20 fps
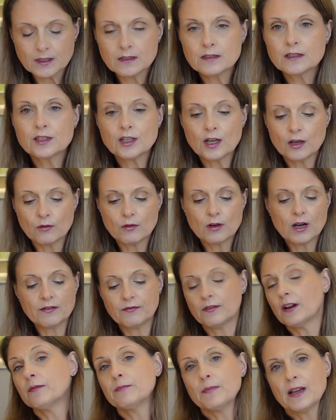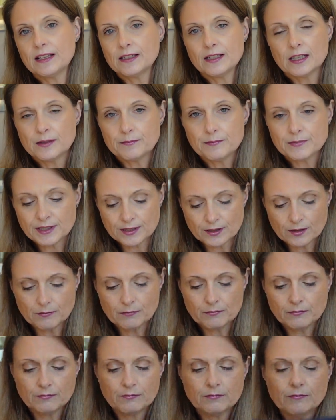So I've made him
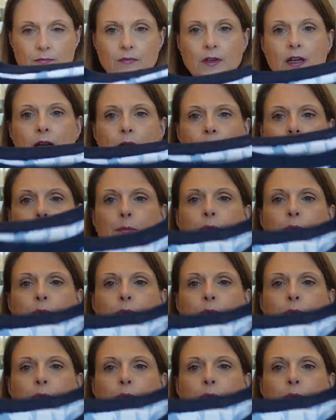some a